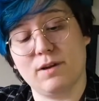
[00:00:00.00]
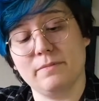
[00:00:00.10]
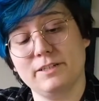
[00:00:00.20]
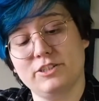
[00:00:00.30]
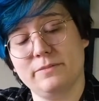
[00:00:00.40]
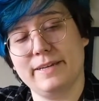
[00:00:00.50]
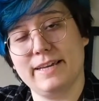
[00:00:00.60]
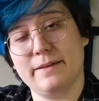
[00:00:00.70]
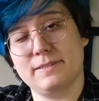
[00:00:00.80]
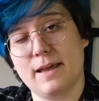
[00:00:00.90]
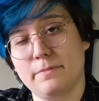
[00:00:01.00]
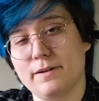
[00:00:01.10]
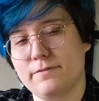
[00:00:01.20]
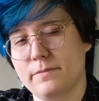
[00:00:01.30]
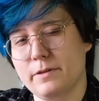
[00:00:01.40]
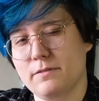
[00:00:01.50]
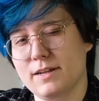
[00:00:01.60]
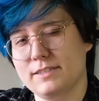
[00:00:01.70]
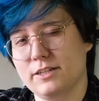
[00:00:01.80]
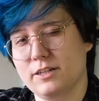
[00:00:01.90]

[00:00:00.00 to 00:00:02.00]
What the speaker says: probably should be kept separate from your rest